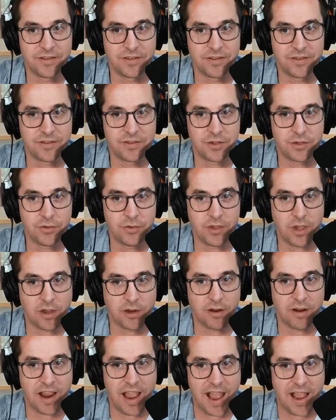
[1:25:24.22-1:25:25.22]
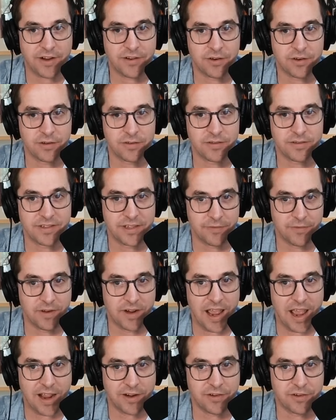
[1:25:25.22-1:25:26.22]
two younger actors,
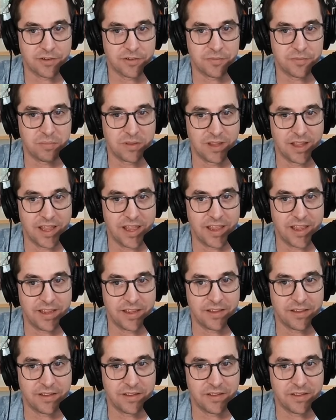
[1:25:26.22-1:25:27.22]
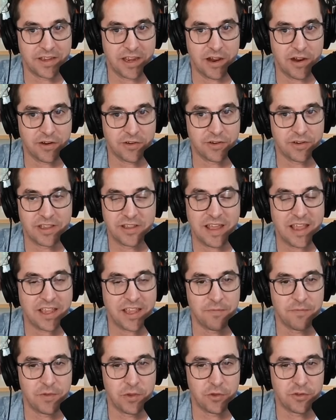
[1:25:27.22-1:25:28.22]
different actors play the character. That
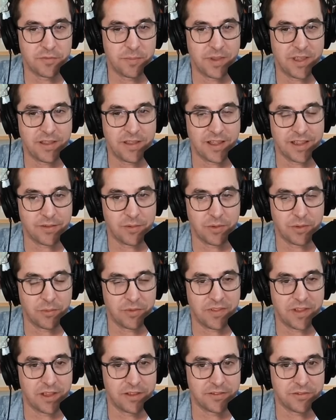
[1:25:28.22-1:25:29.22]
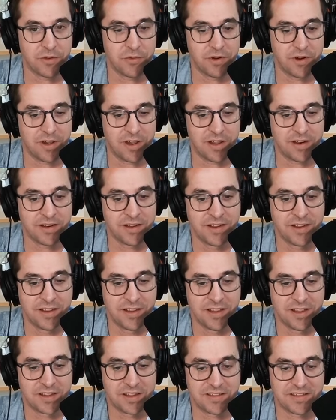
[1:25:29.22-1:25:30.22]
confused me. Like, what, what the hell's going on?
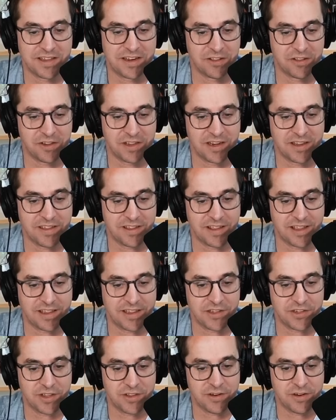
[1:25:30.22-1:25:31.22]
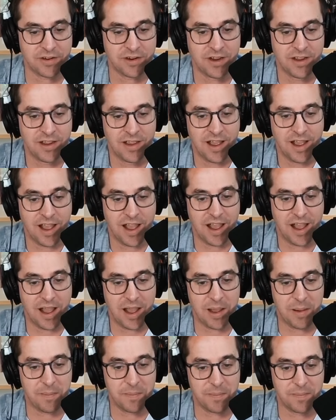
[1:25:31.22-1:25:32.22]
Because they didn't look anything like each other.
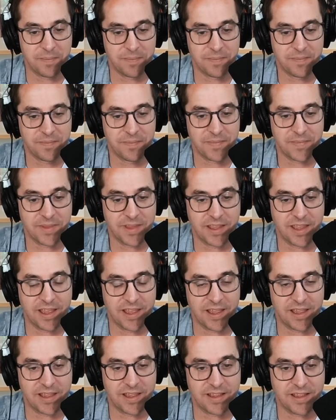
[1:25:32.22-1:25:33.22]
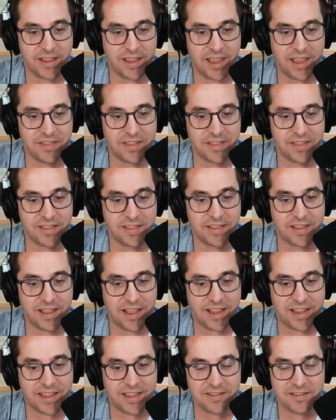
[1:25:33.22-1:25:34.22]
Um, uh, and
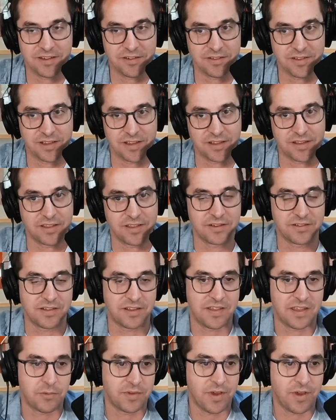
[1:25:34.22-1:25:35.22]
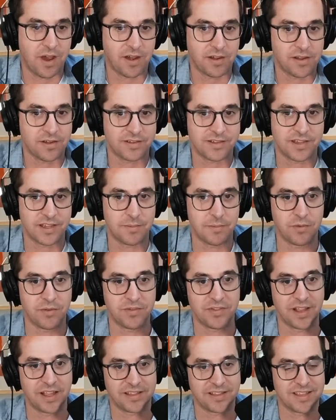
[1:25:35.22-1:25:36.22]
I guess there's a there's a thing with Hong Kong cinema
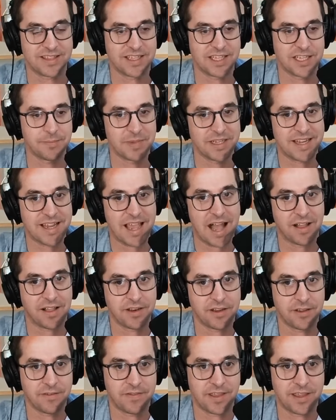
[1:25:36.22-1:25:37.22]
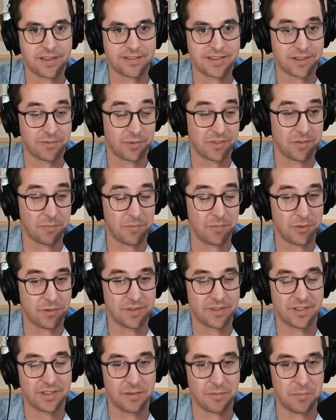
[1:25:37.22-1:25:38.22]
with like the sentimentality of things. Like with the
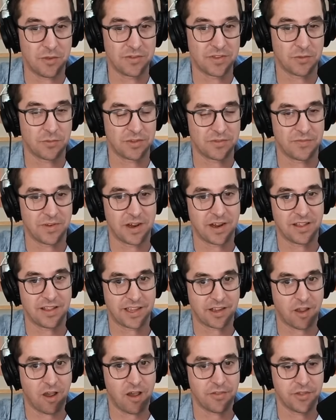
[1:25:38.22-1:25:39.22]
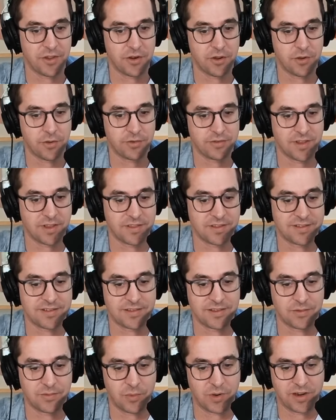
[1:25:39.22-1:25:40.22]
mu- the music was very like on the nose, on the
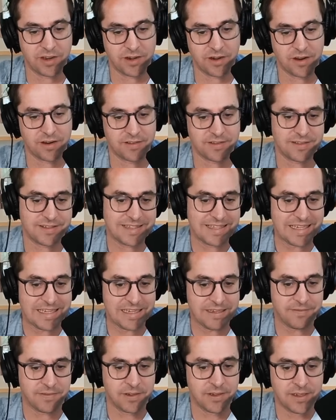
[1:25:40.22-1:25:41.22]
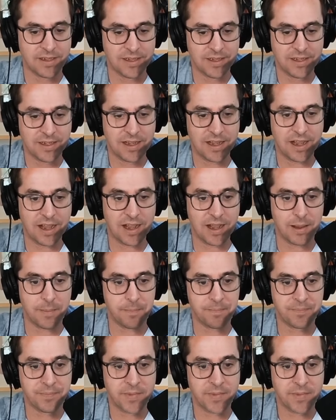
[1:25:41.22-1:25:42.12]
wearing it on a sleeve. Um,